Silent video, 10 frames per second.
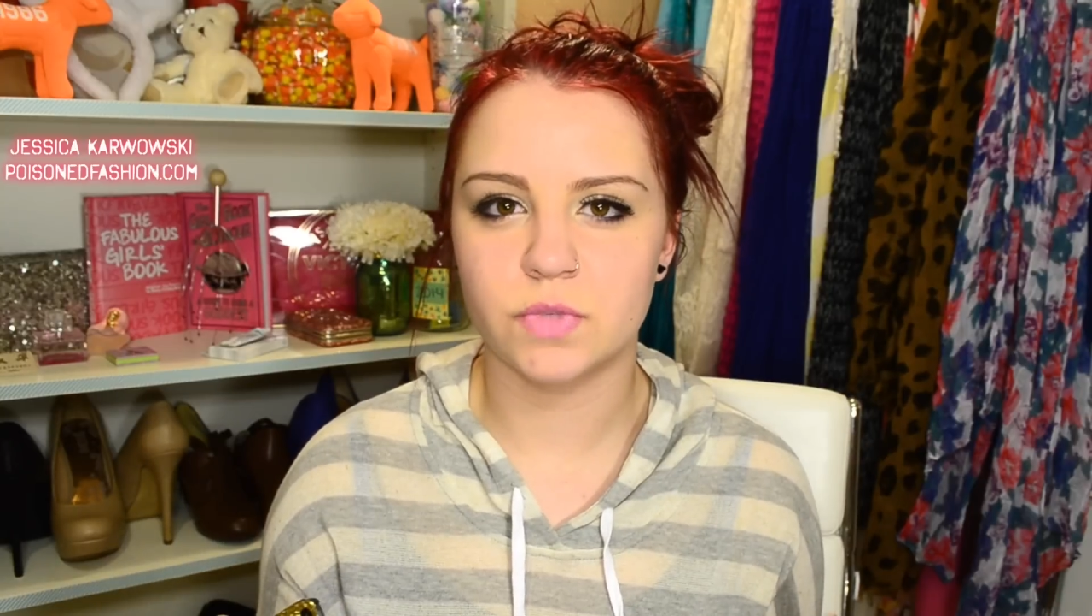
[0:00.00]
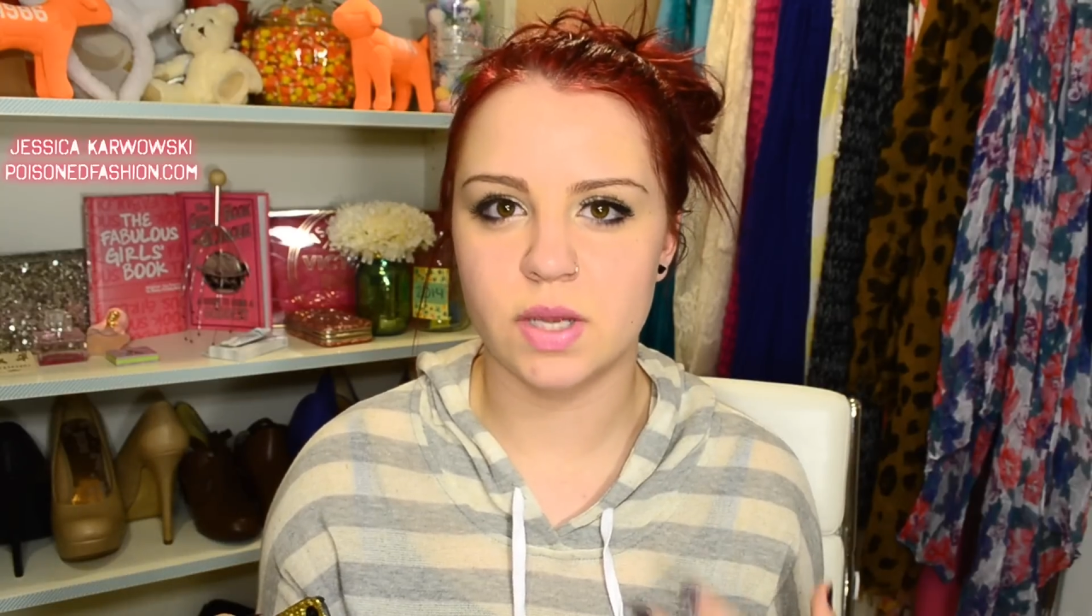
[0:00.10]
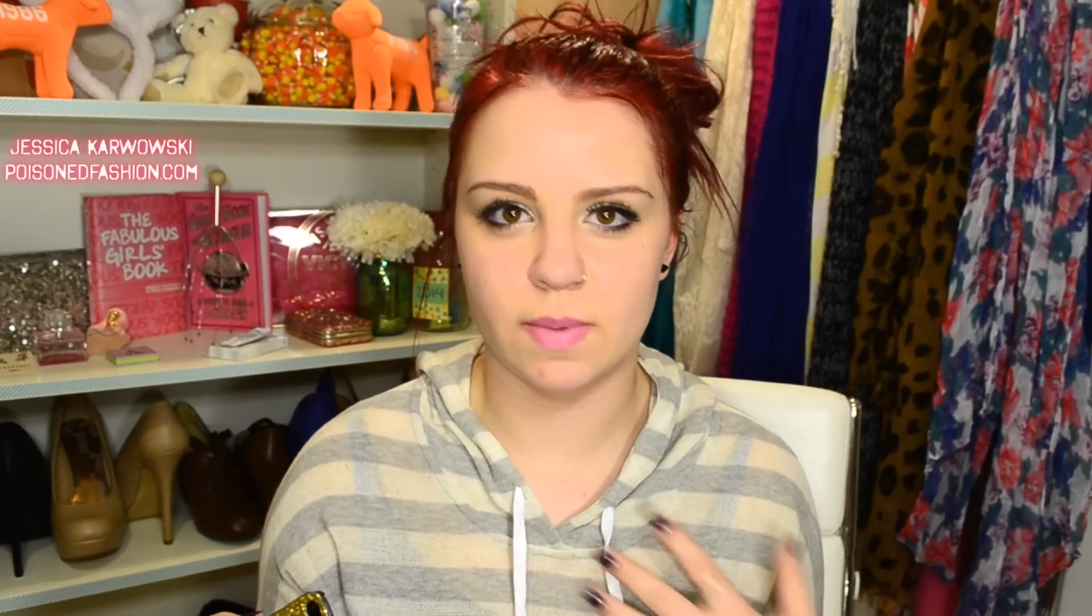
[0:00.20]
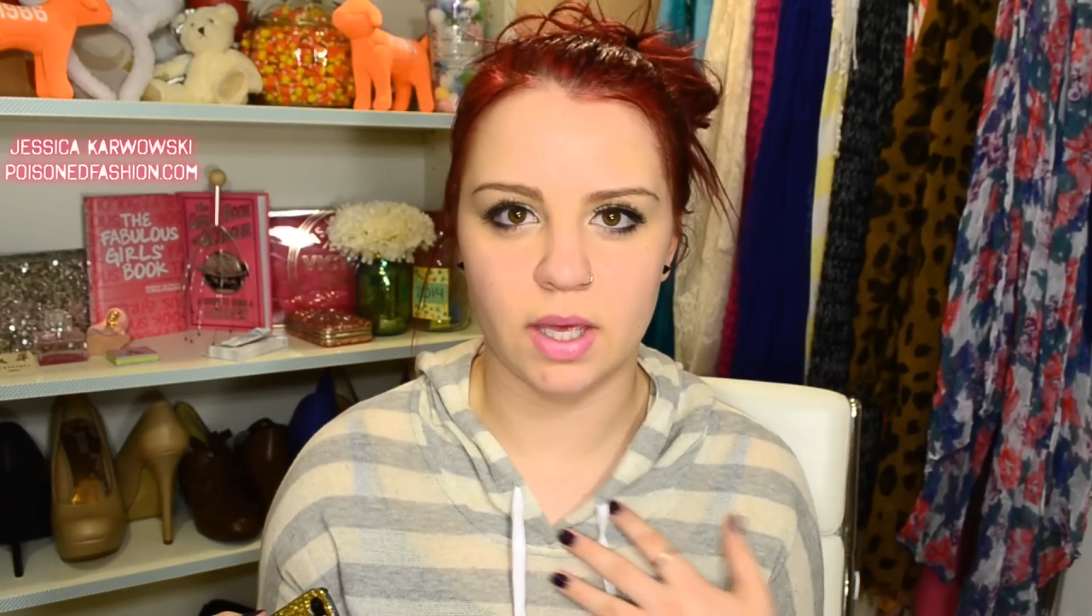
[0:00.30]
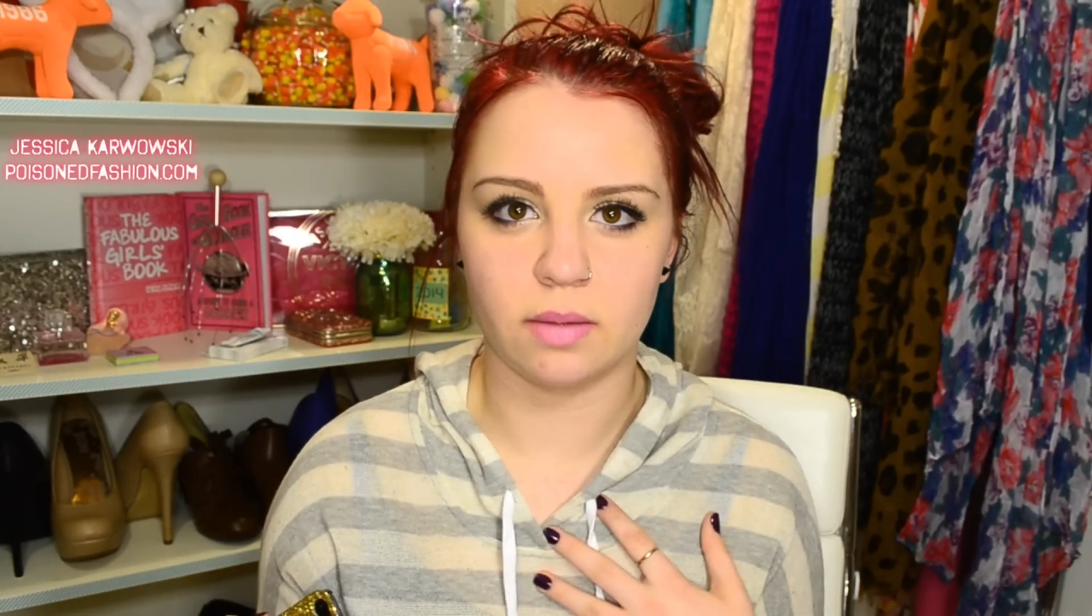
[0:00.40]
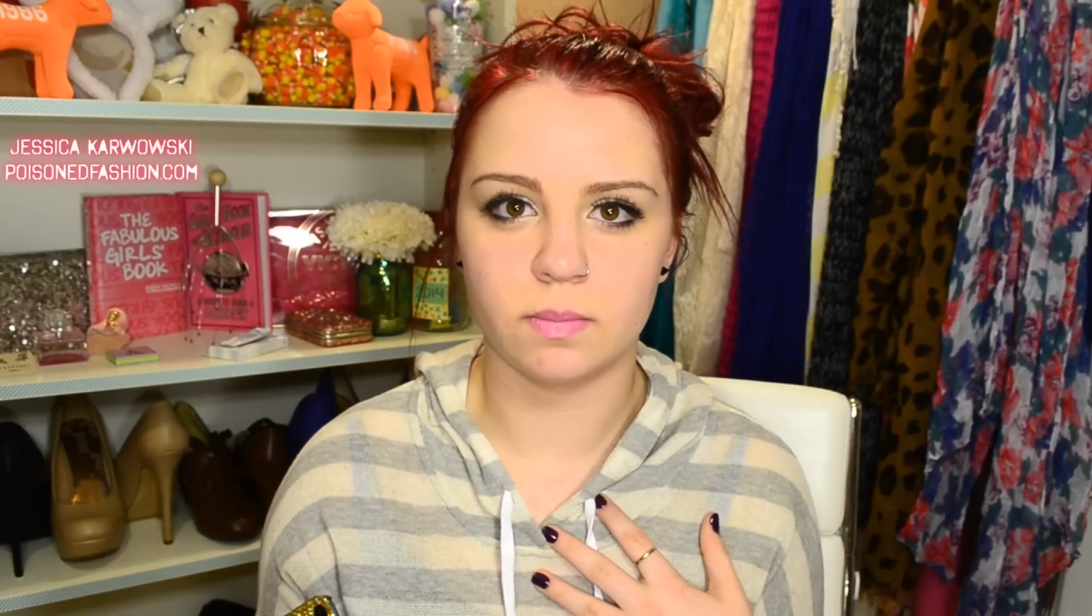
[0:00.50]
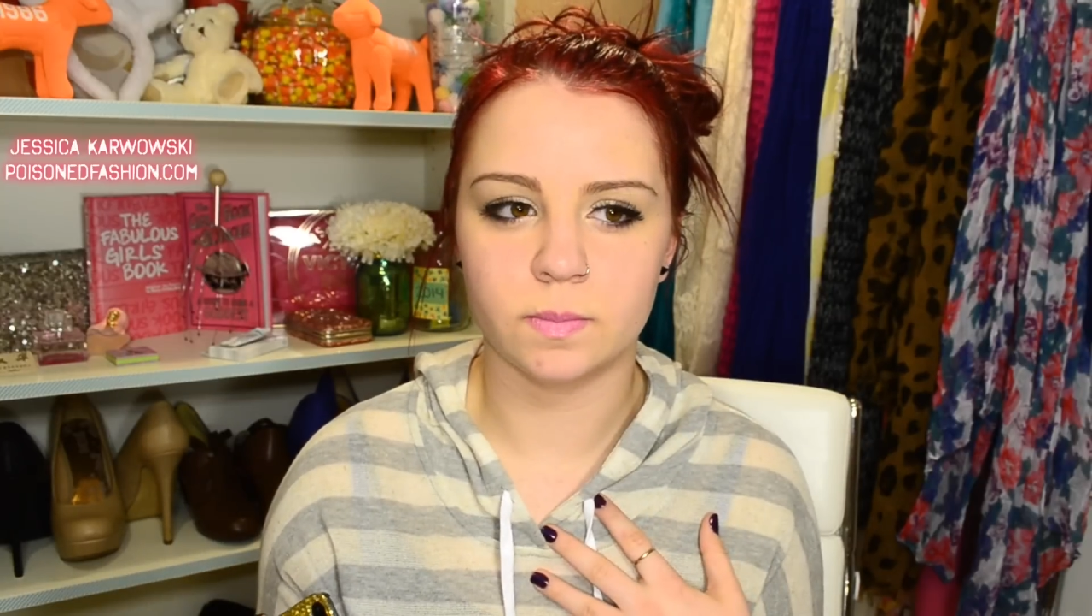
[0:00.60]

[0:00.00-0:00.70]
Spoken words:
to me.